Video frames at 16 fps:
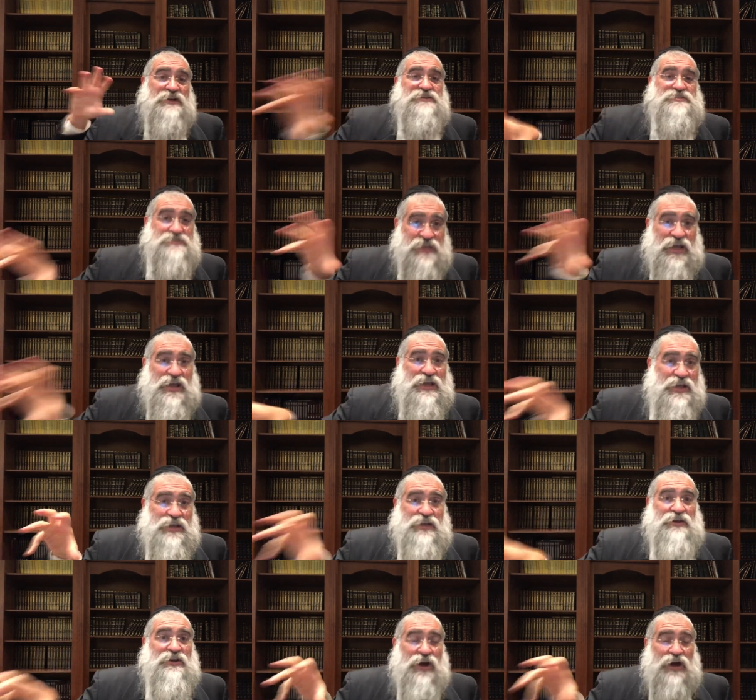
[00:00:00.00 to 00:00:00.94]

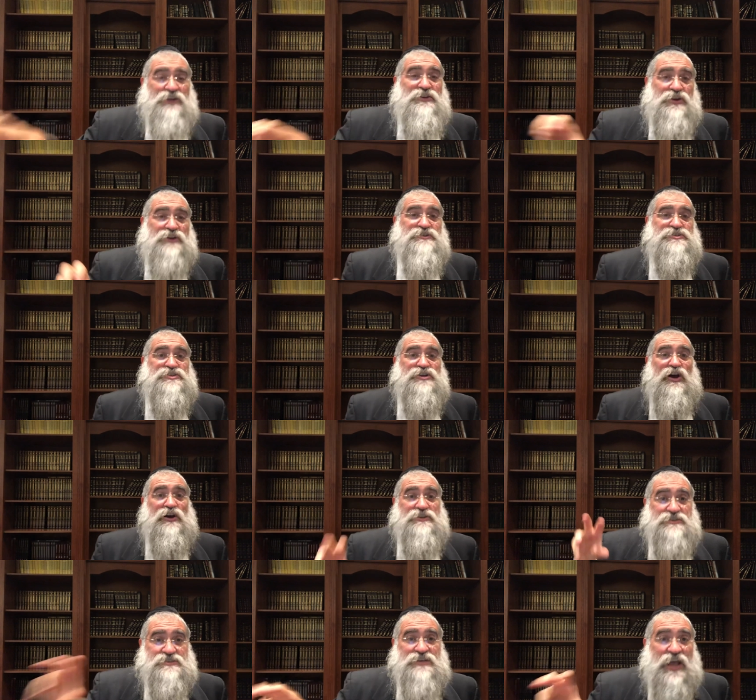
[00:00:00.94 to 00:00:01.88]
staying on the other
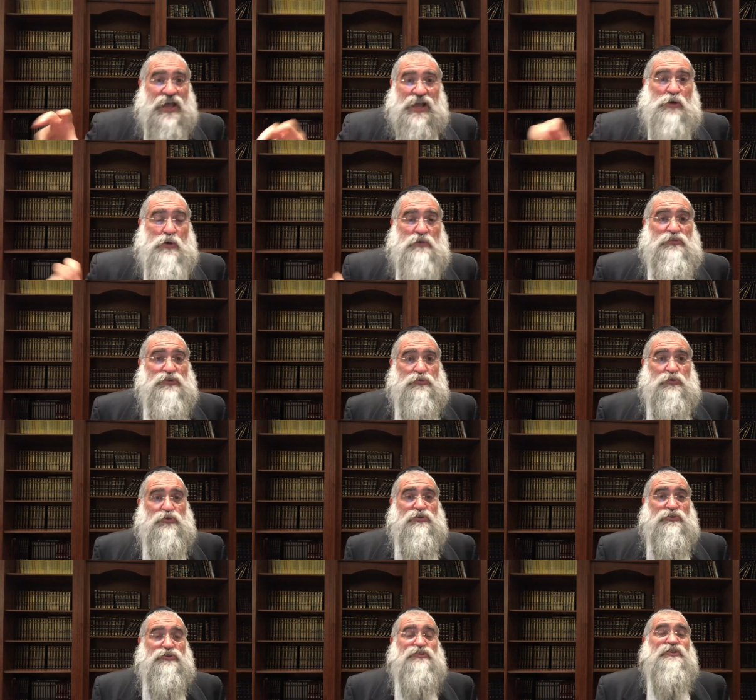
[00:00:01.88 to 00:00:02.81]
side and staying away from the
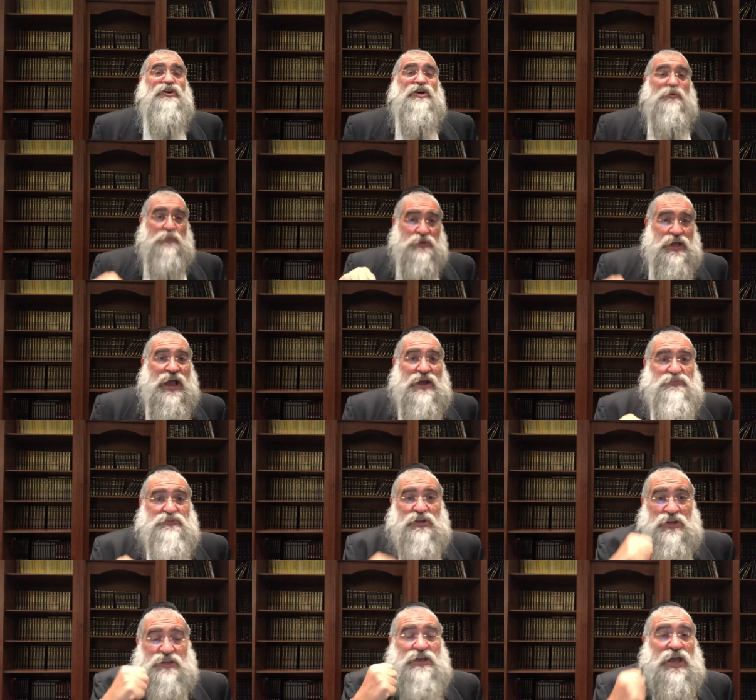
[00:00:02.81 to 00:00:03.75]
world, but you have
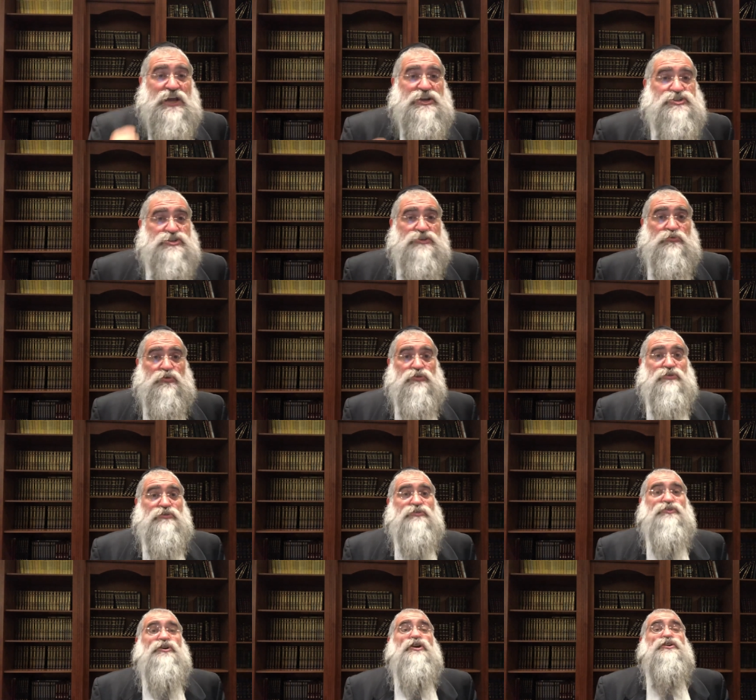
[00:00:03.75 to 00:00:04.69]
to engage in the
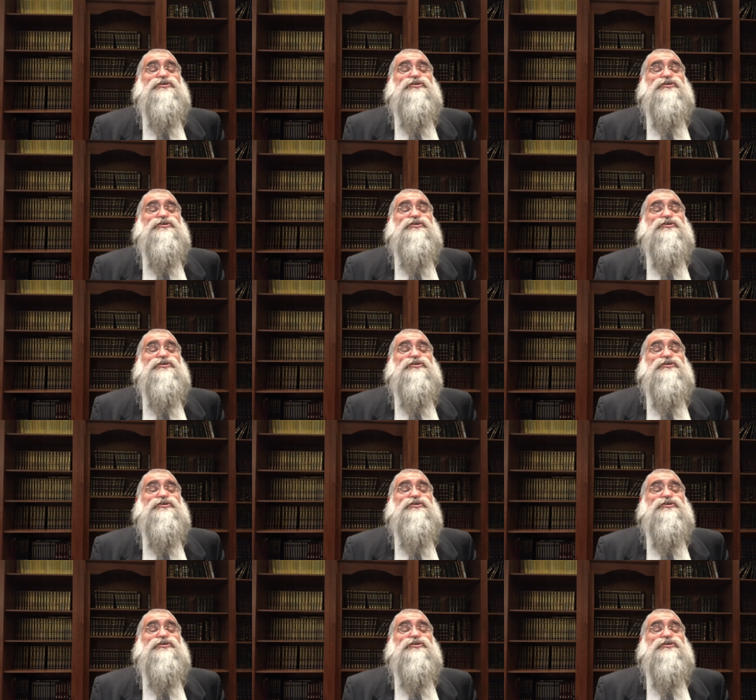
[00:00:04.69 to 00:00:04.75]
world.